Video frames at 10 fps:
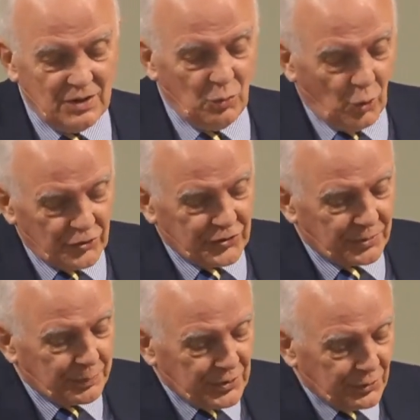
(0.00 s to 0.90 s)
Water
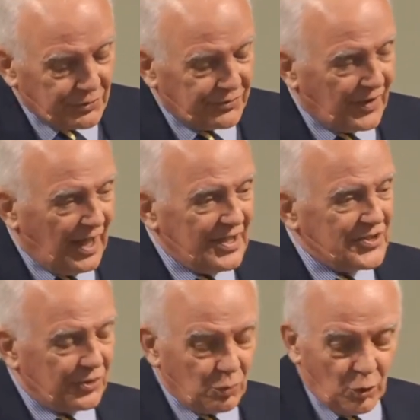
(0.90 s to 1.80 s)

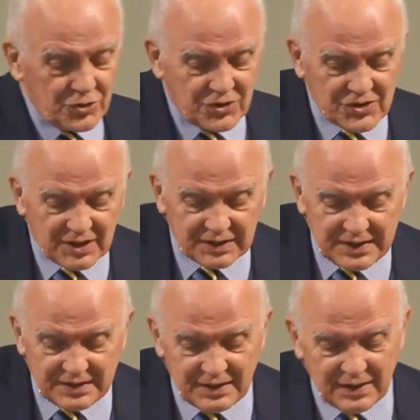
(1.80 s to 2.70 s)
purifies, it washes
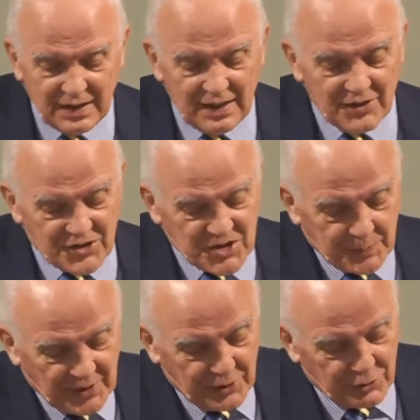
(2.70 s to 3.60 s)
clean, the
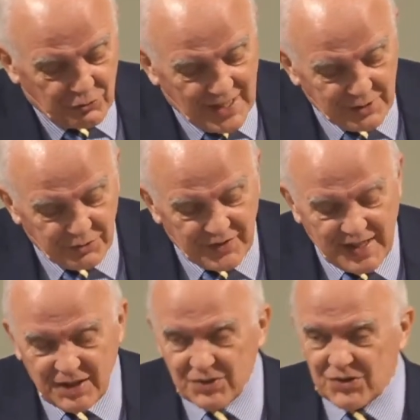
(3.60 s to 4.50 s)
spirit
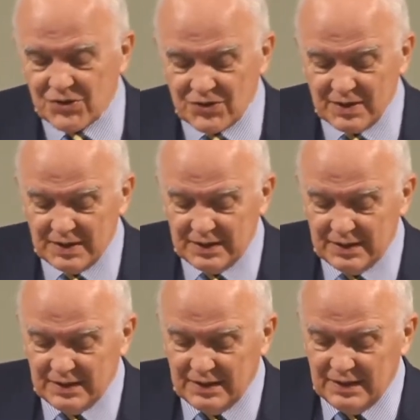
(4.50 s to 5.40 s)
renovates.
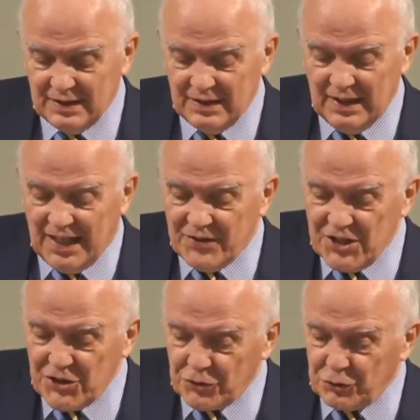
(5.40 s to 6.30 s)
And
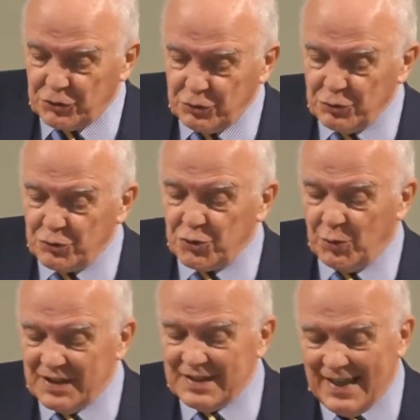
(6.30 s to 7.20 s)
these are the two twin